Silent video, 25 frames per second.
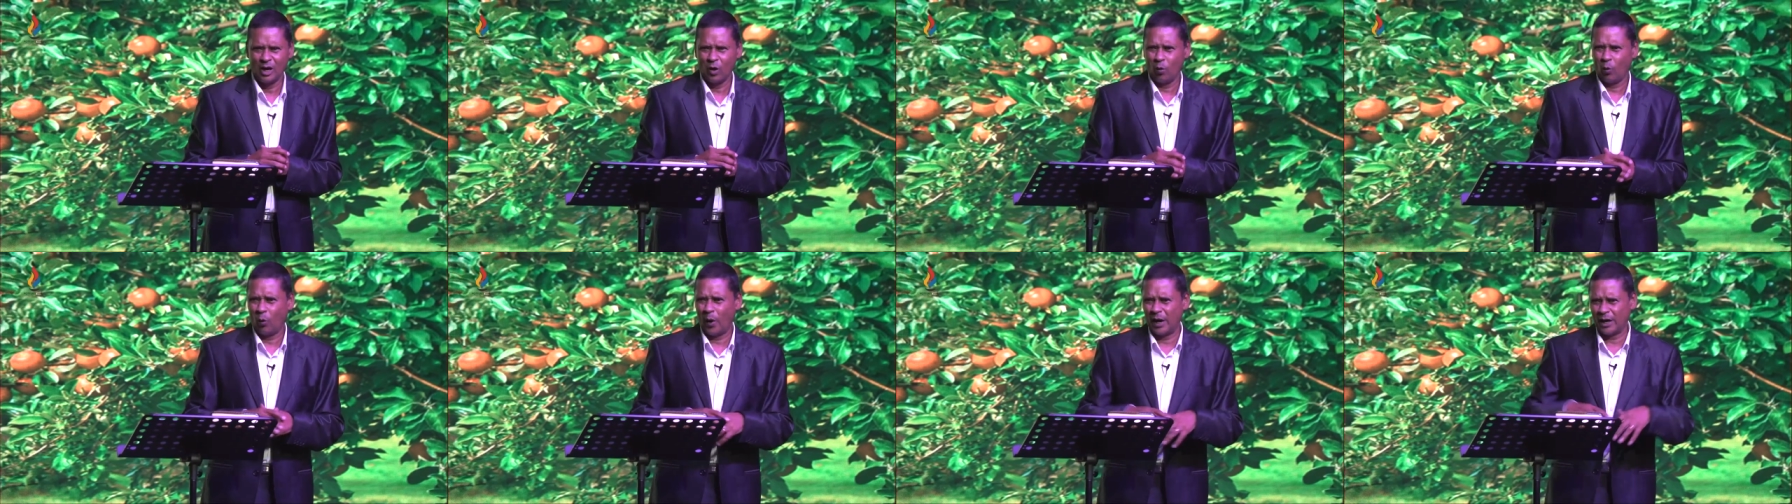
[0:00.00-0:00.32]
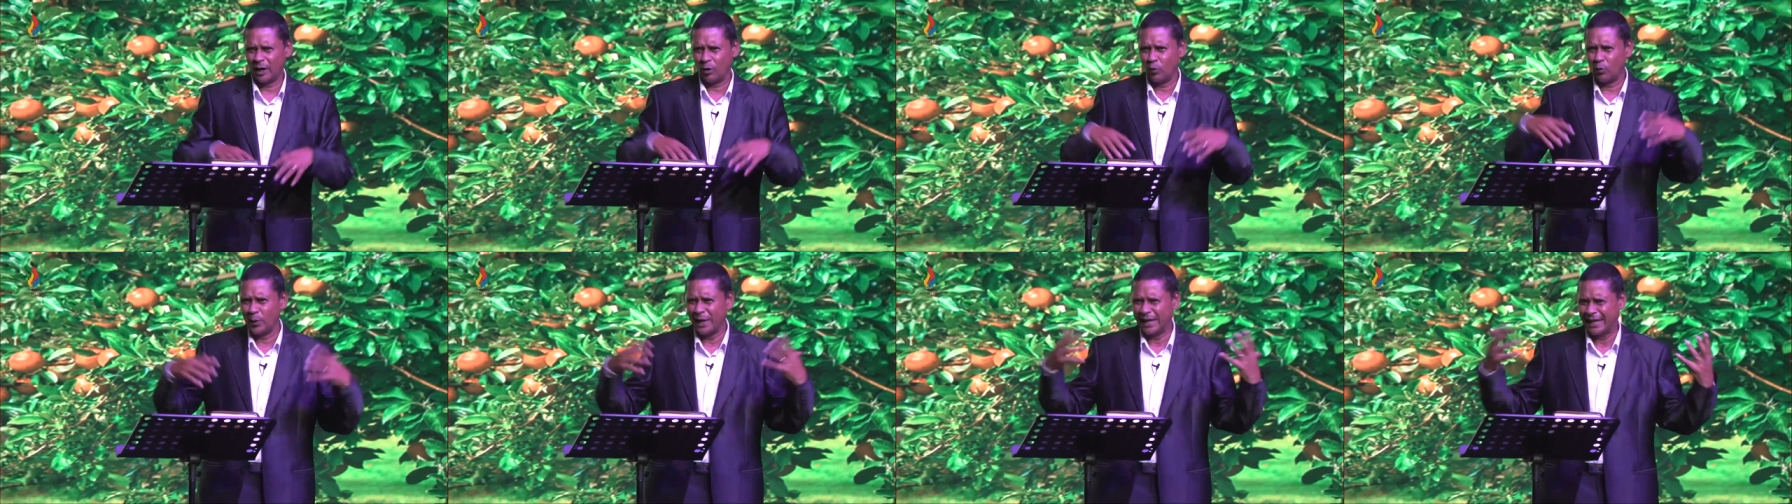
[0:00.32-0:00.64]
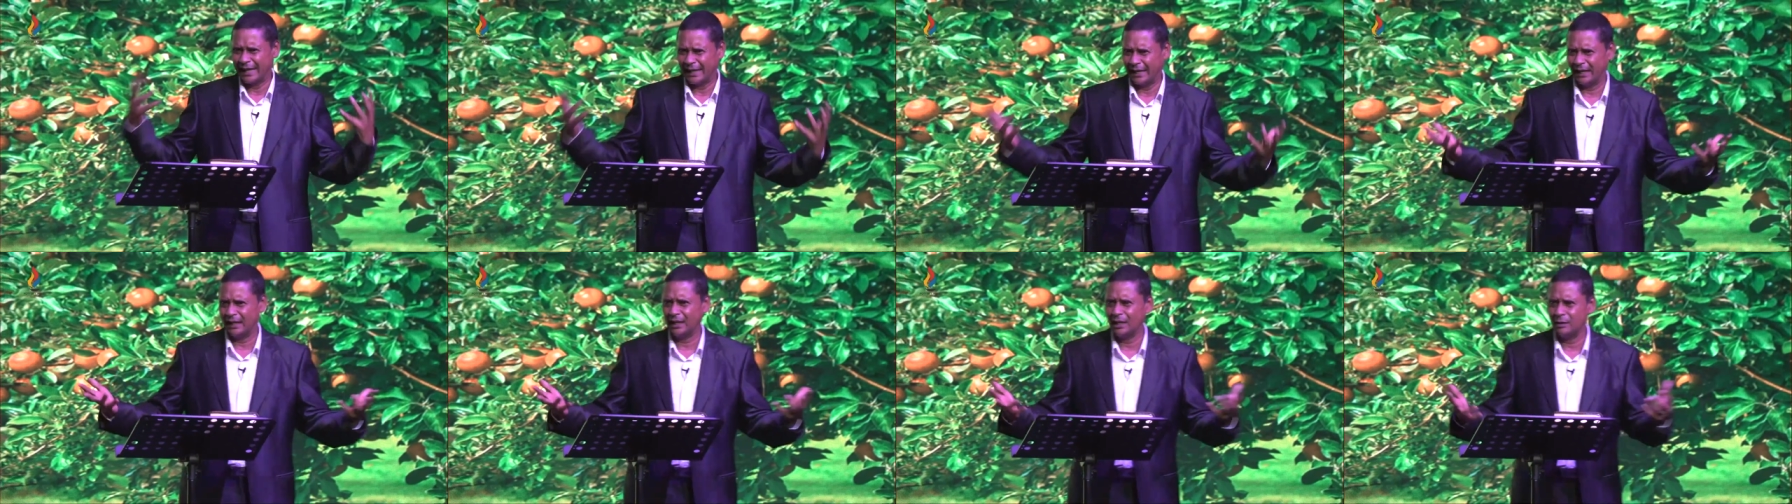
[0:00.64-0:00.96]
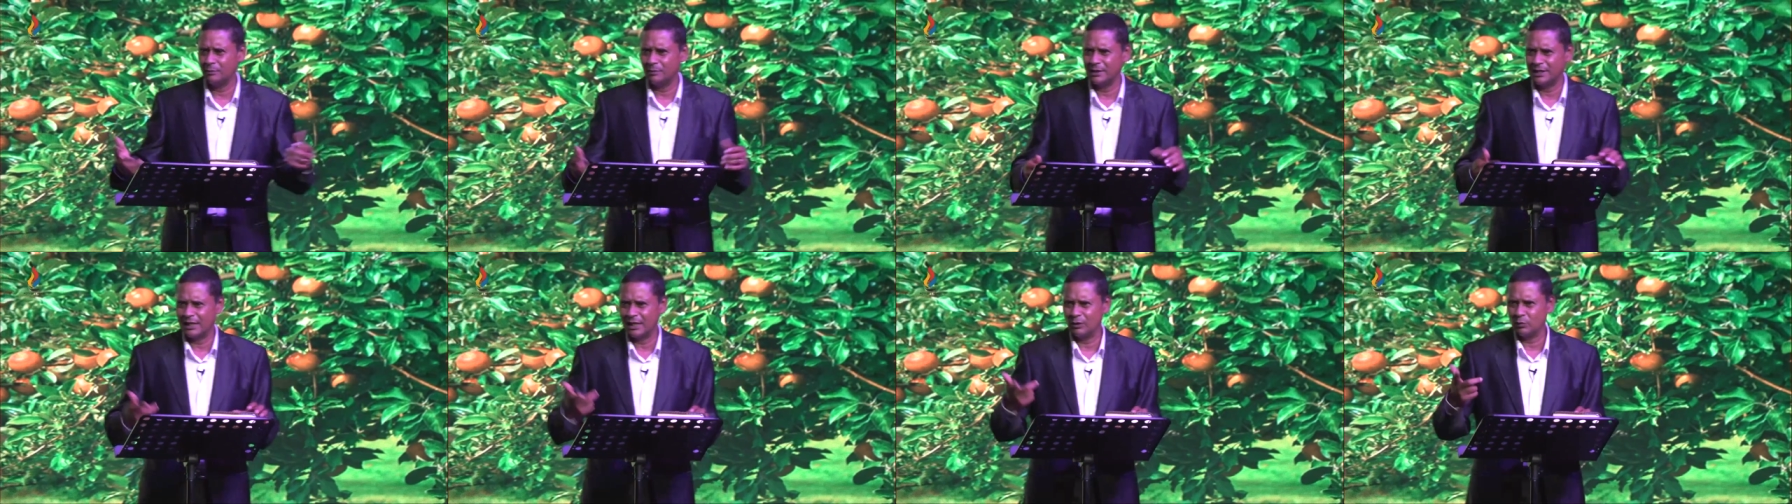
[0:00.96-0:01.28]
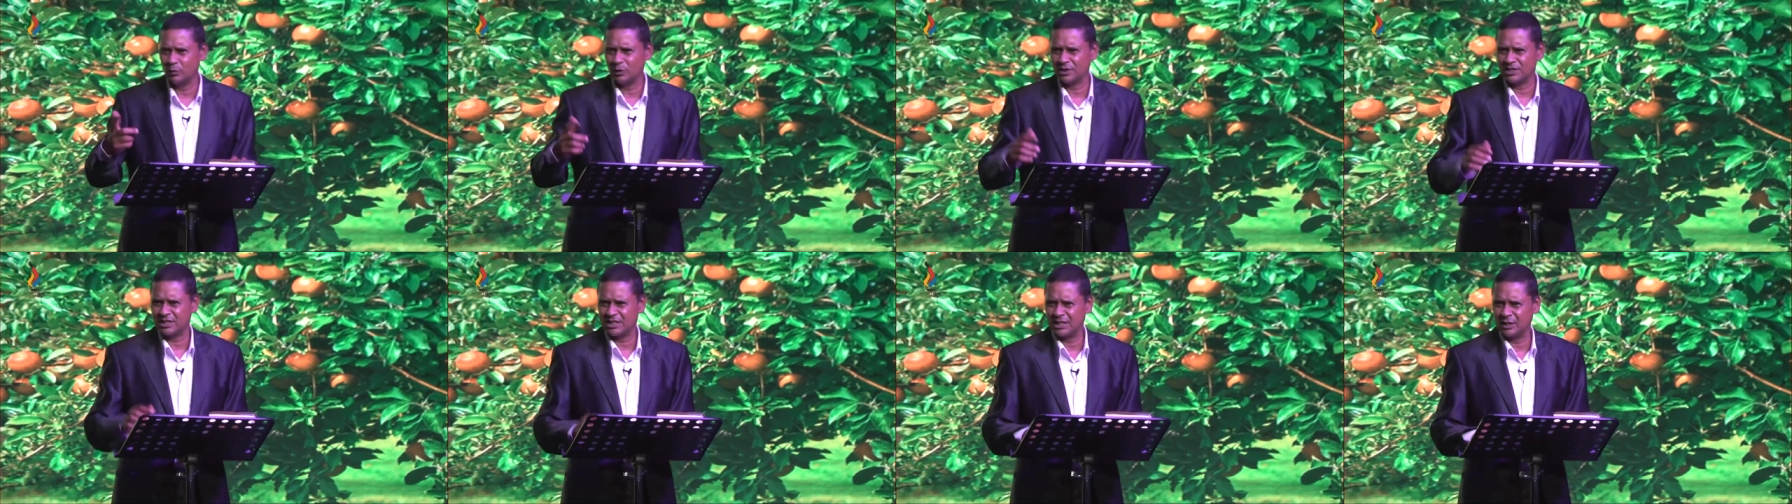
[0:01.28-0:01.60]
Why don't we kill him and then
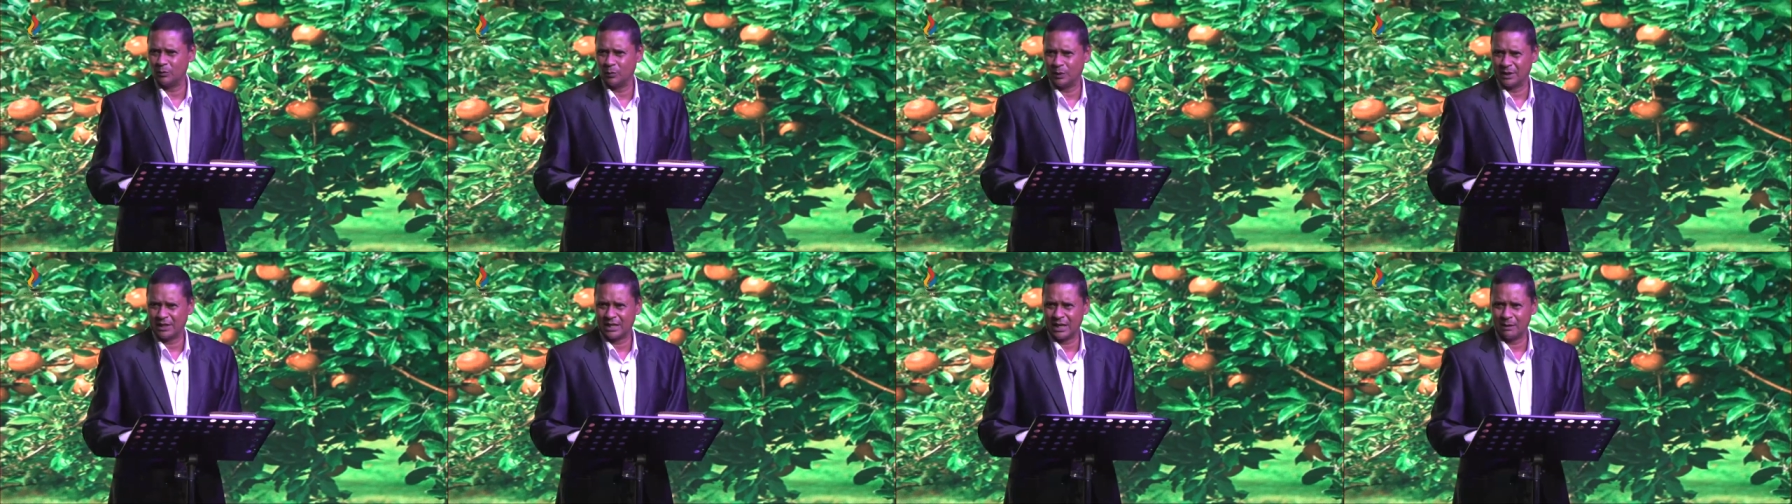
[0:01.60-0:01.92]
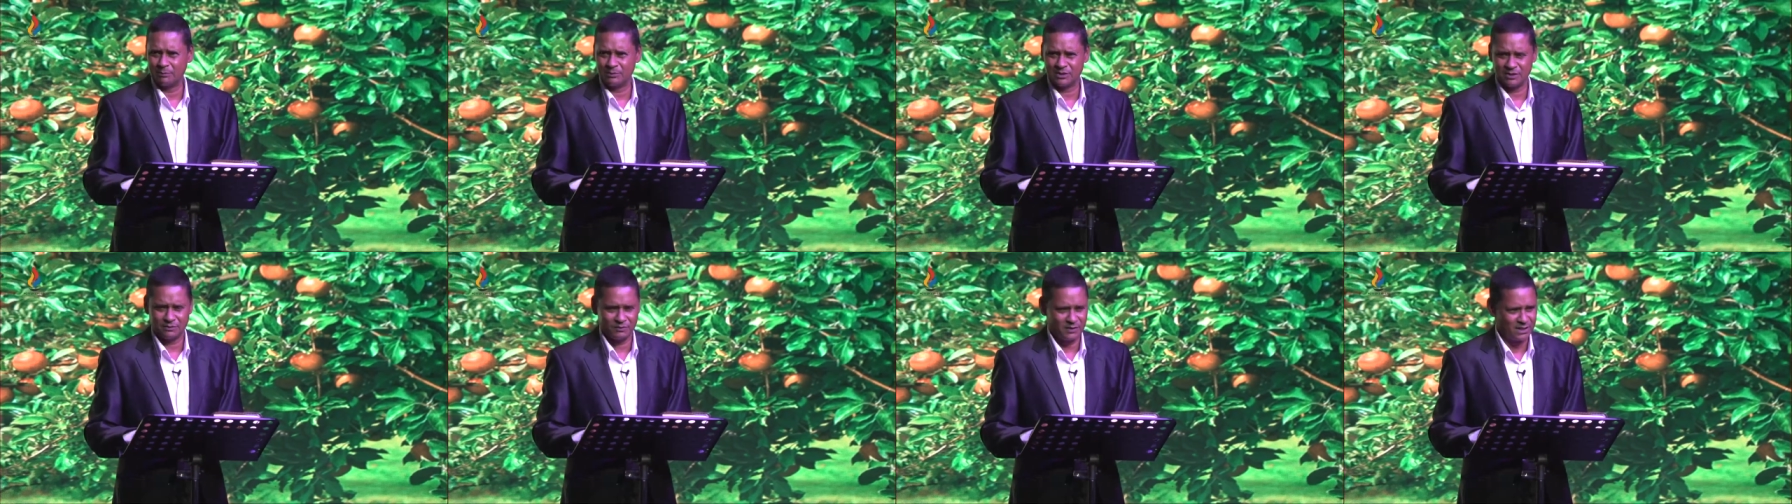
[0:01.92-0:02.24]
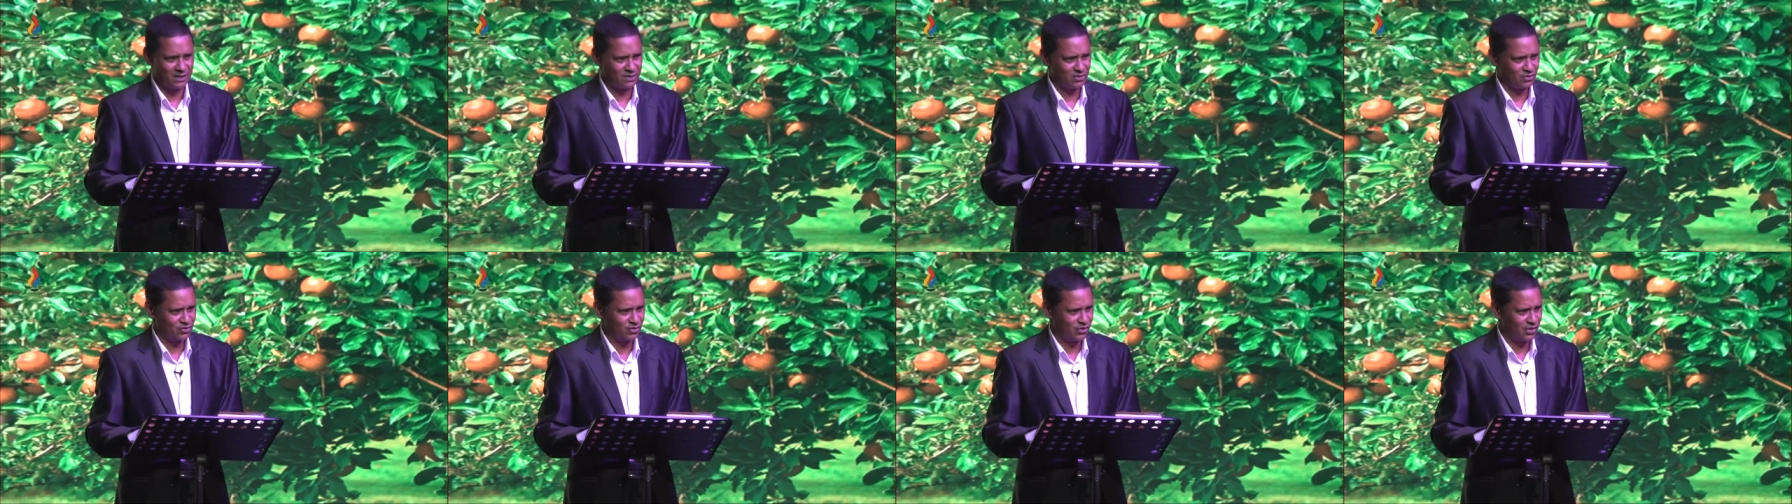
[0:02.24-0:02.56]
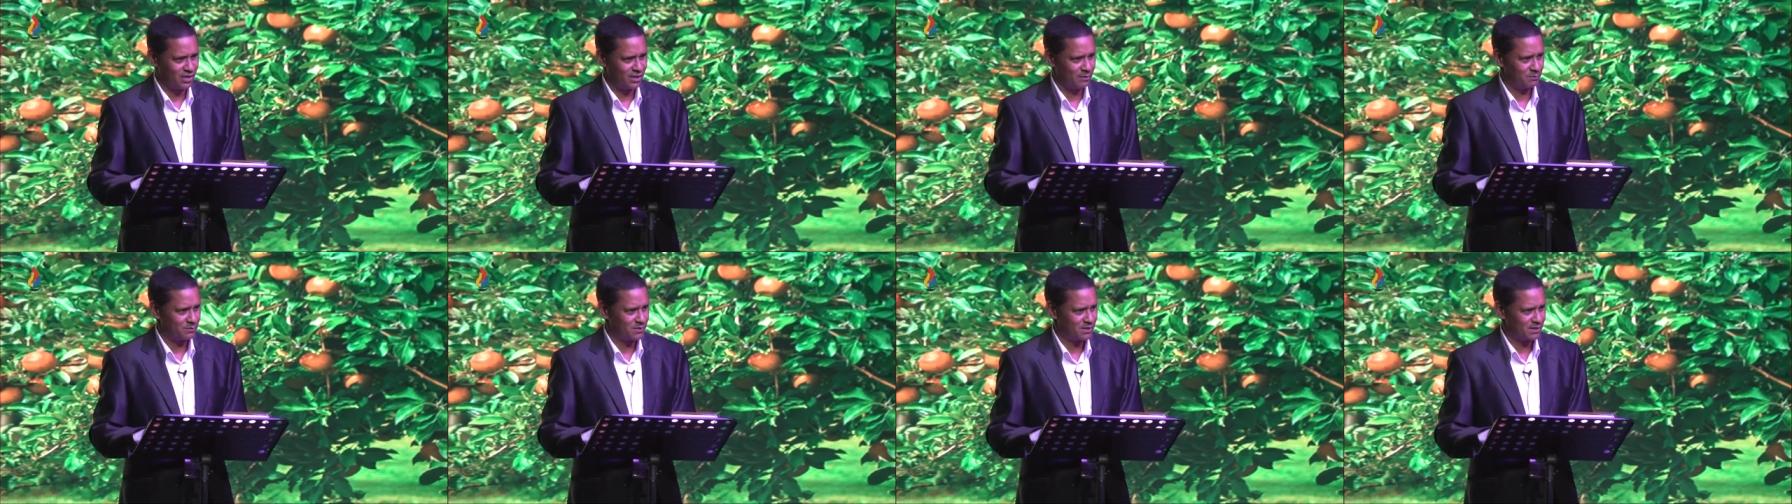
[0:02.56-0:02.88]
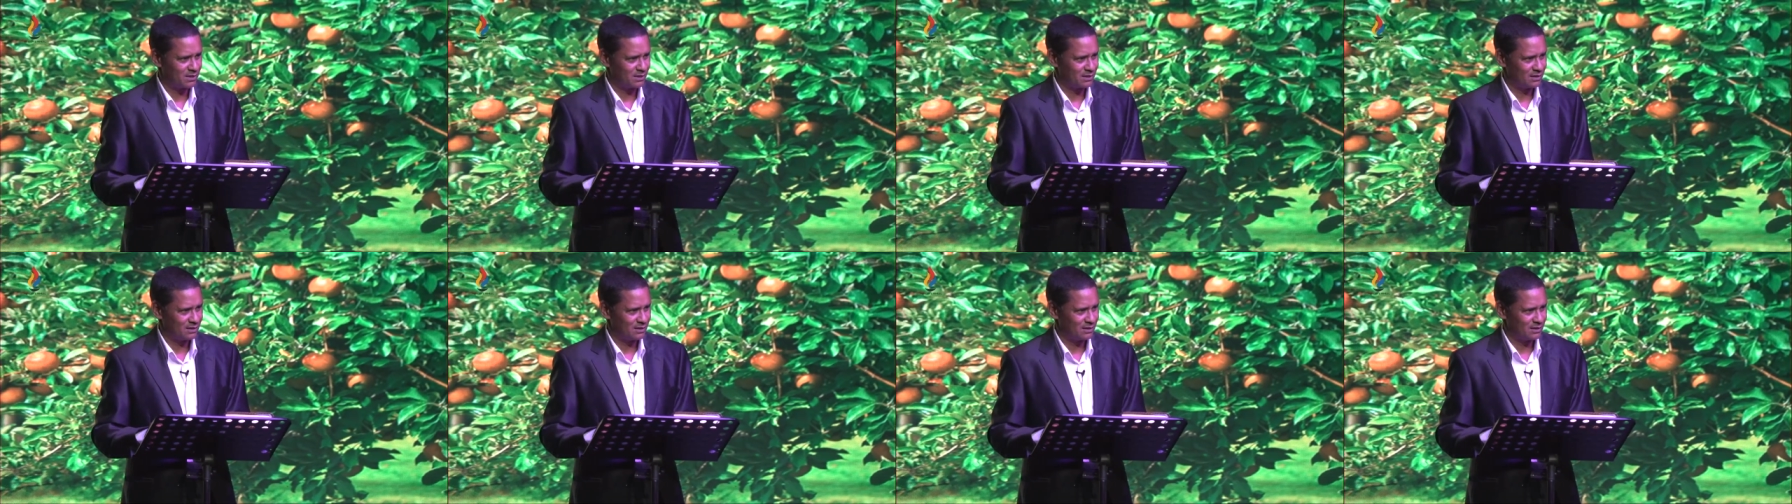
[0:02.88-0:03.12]
we'll see what comes of his dreams?